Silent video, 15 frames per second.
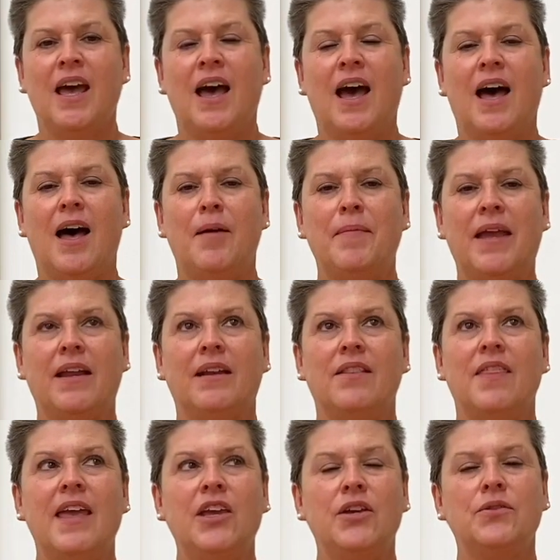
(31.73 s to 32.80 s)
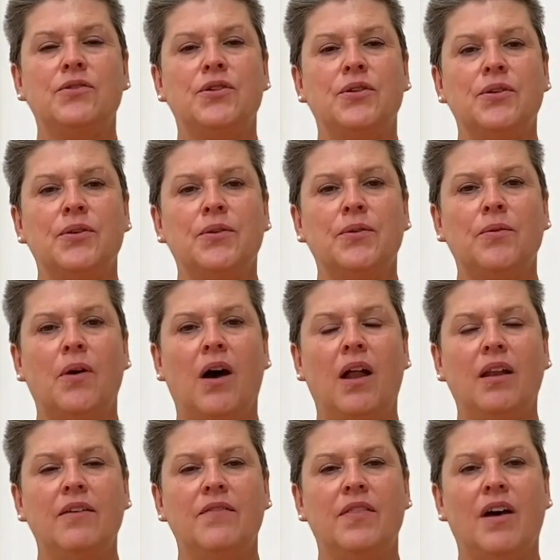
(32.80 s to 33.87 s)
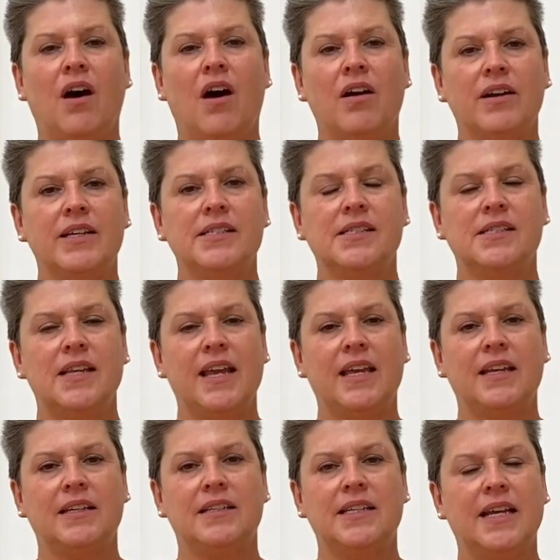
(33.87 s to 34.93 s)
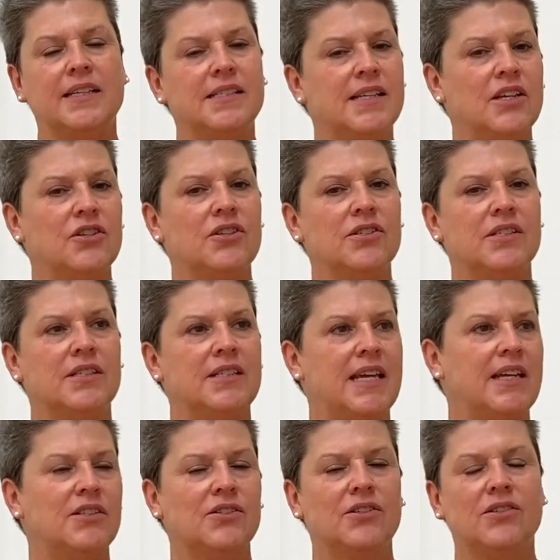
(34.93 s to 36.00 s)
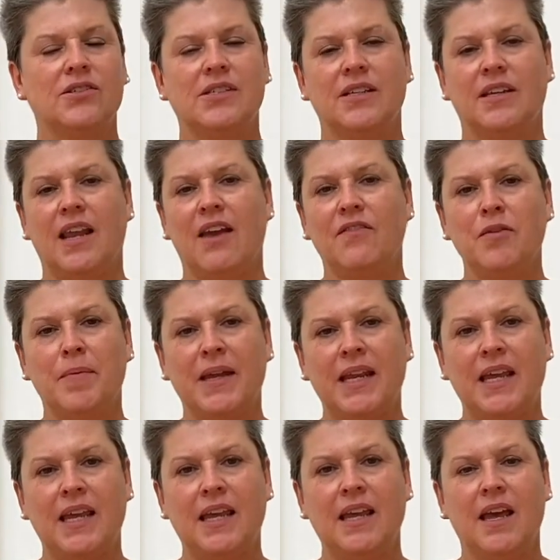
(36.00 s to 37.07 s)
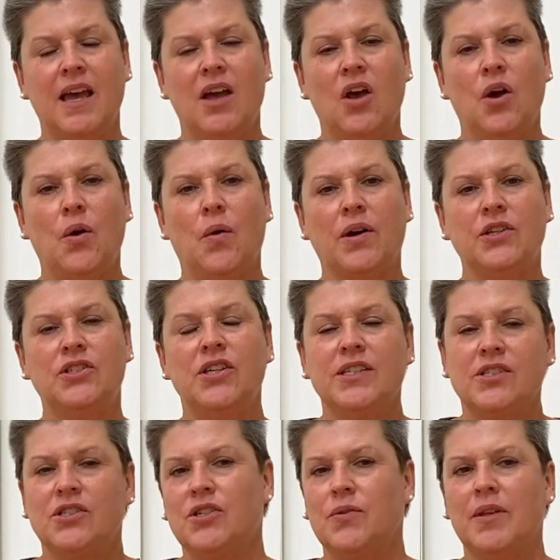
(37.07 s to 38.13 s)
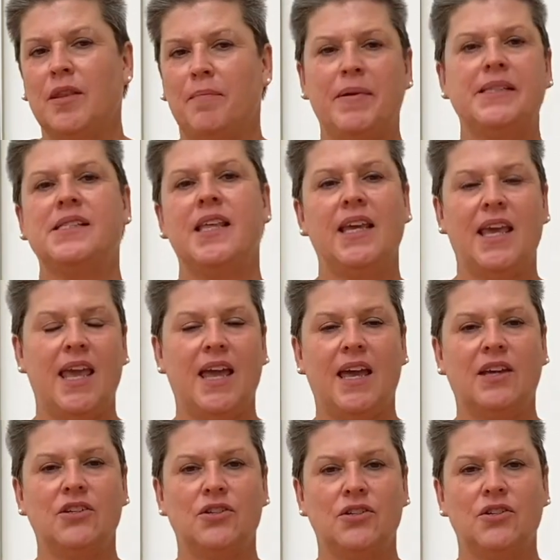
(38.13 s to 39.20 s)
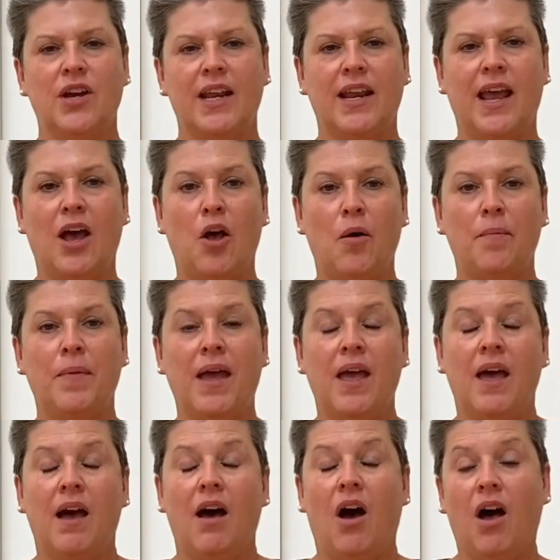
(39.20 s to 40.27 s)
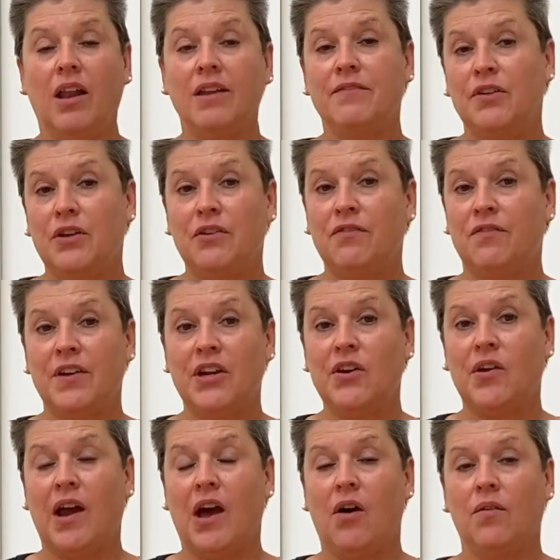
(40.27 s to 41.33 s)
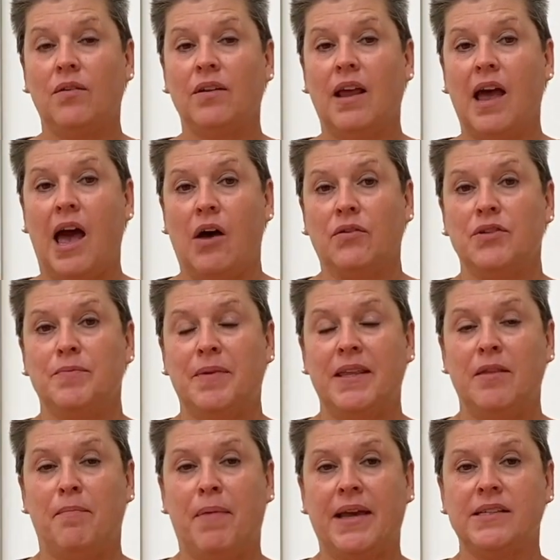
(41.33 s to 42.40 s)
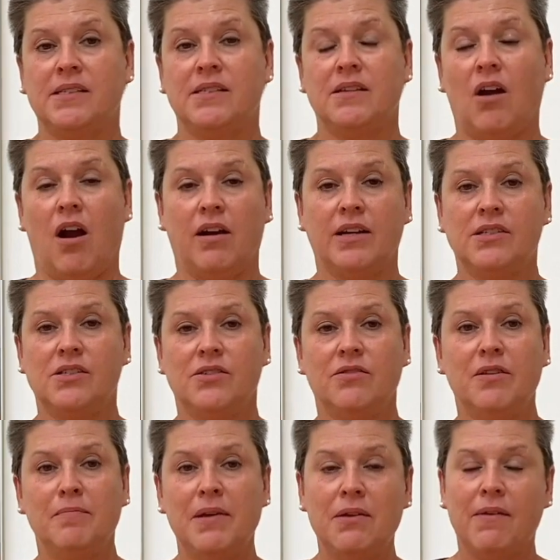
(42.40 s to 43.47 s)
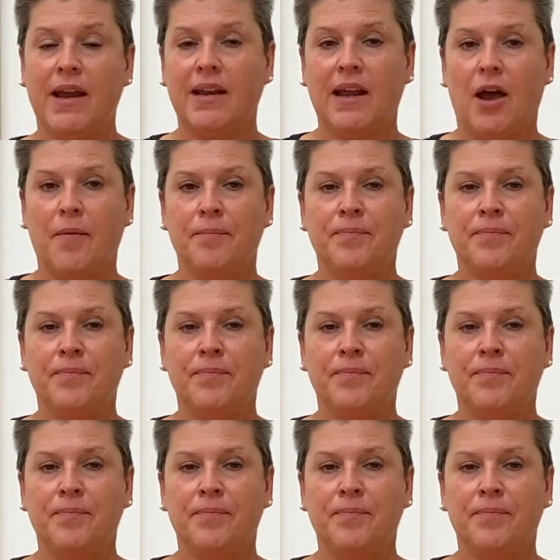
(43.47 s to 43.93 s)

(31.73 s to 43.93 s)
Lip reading: And thank you to all of the artists and dance teachers and dancers and everybody who are just doing the best they can to try to help all of you figure out how to be the best artist you can be right now.